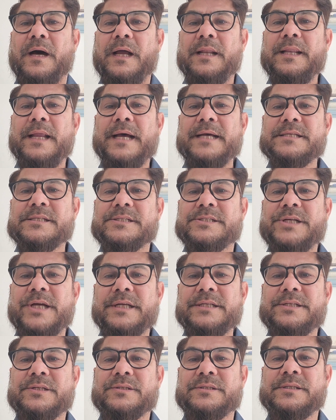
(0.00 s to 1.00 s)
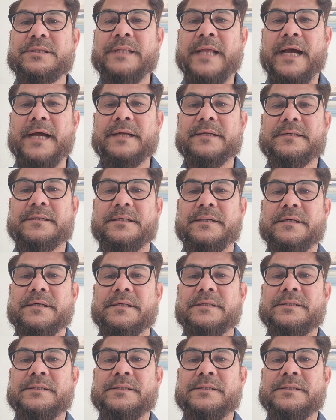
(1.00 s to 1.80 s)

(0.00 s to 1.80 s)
Allah has judged that